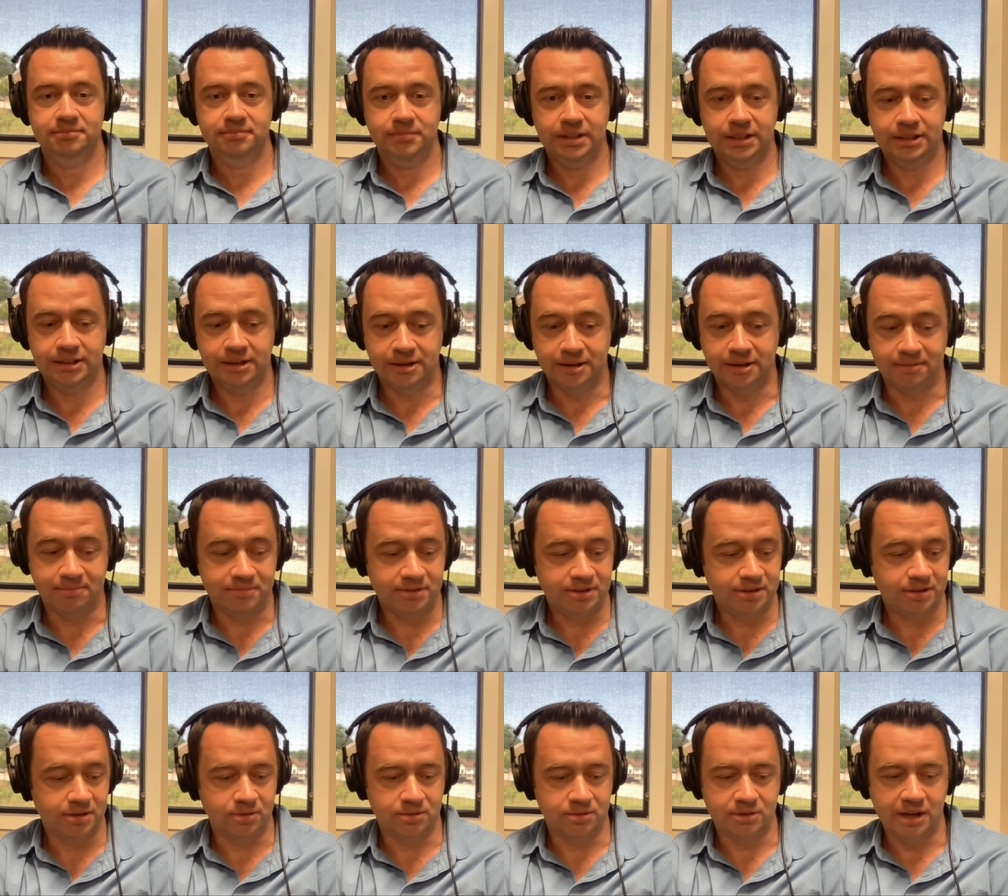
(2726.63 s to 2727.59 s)
Yeah,
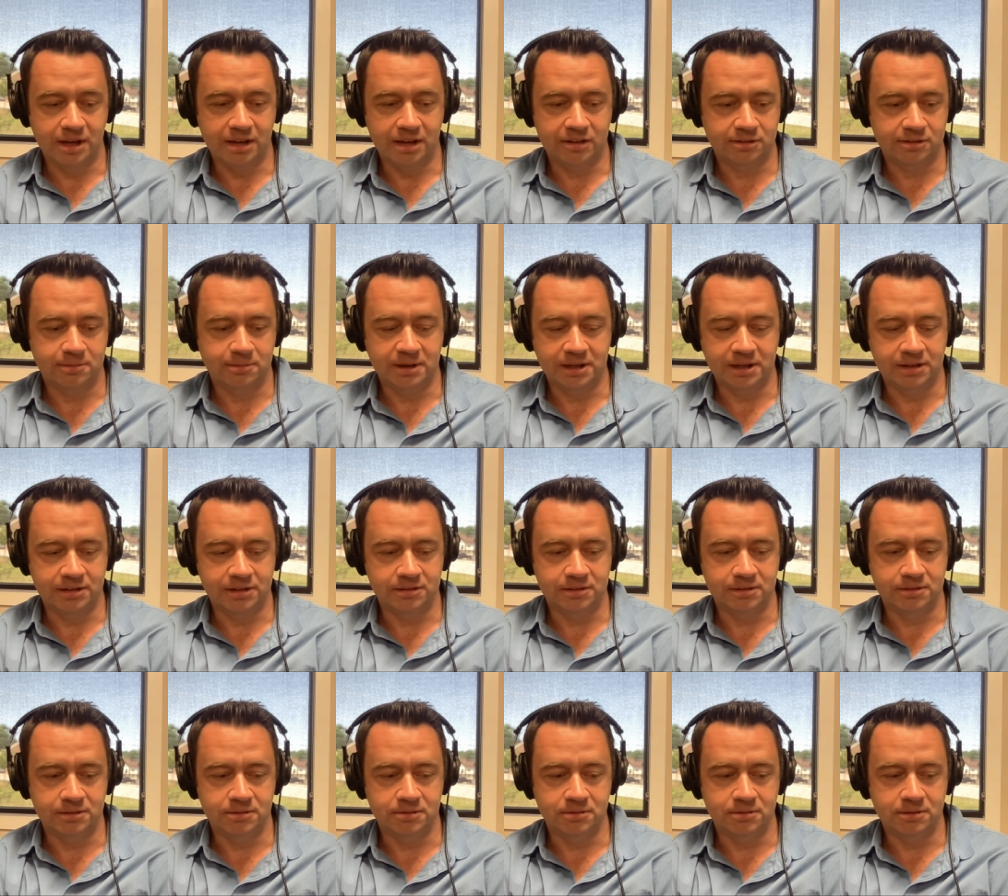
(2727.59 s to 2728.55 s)
so to estimating
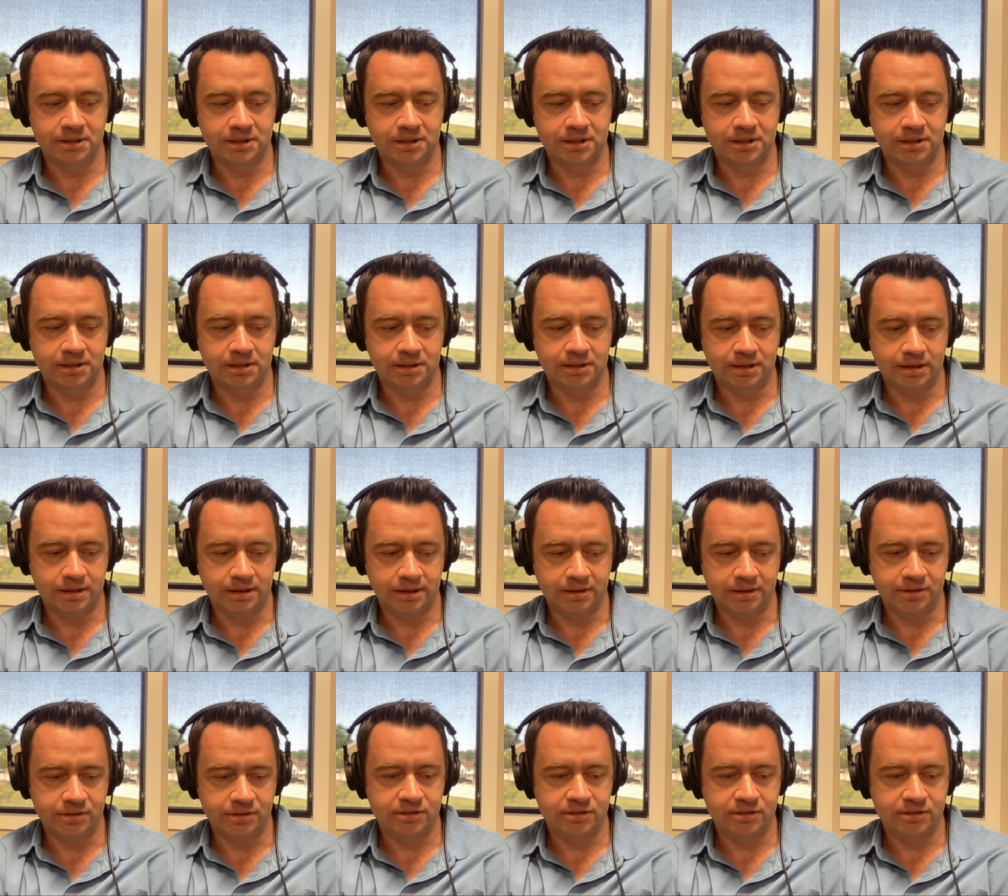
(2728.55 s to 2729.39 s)
to the uh, the